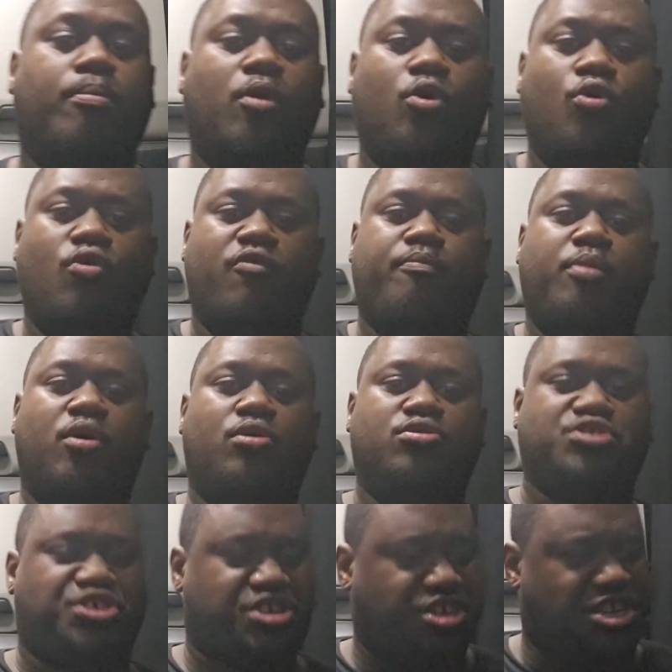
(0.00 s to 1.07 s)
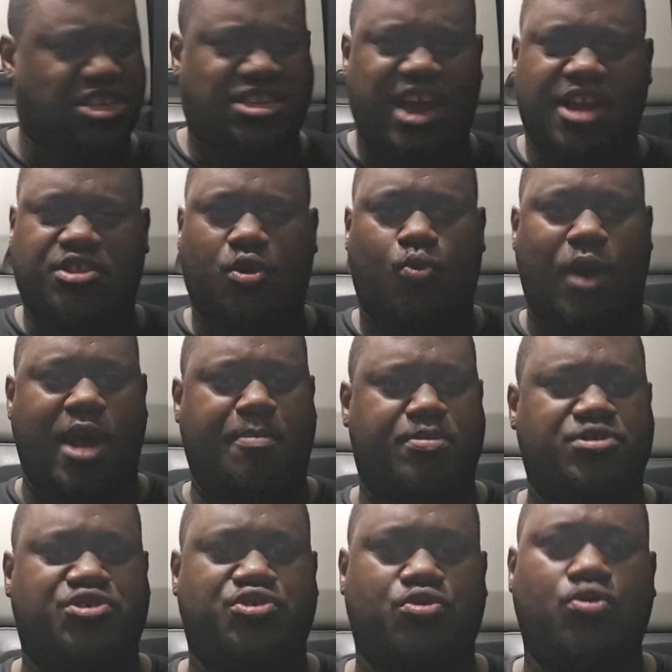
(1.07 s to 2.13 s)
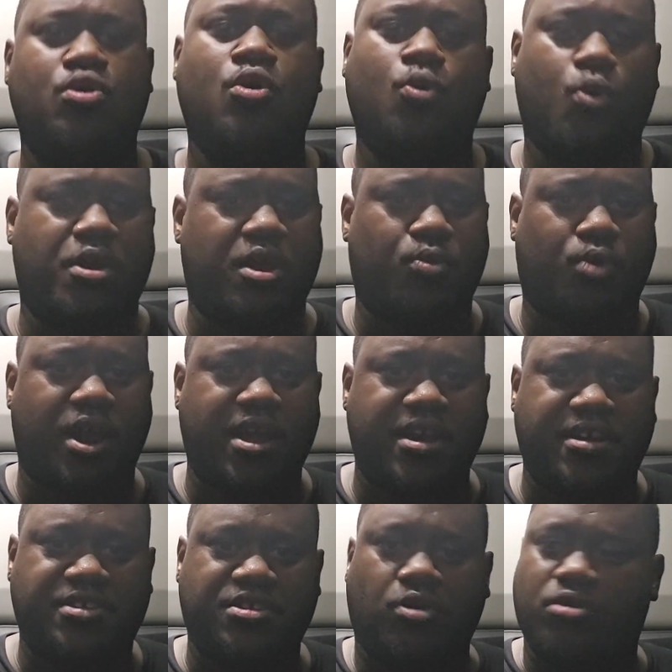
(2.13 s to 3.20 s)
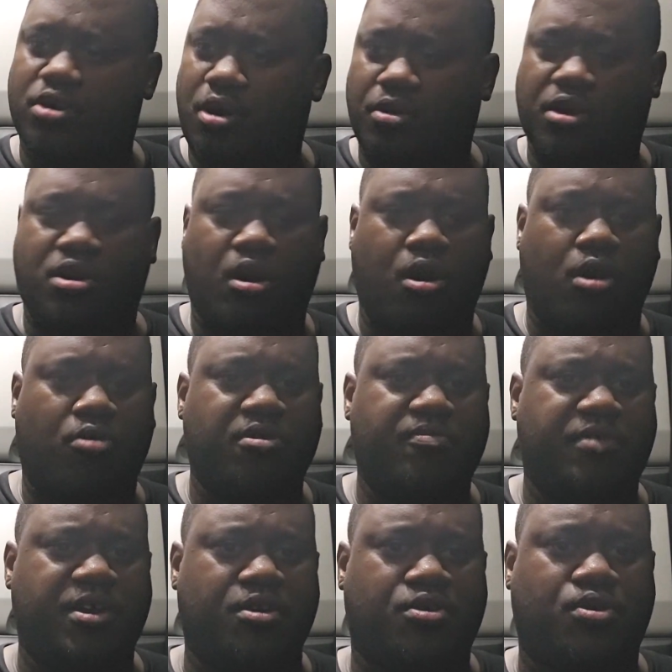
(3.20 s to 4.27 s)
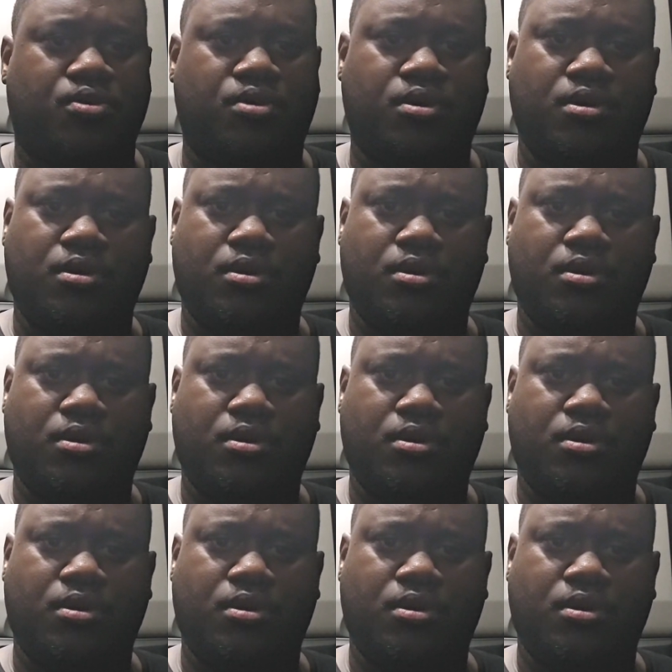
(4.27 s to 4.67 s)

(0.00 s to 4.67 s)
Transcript: remove bullshit just like the wipers do when it rains on a, on a car, on a vehicle.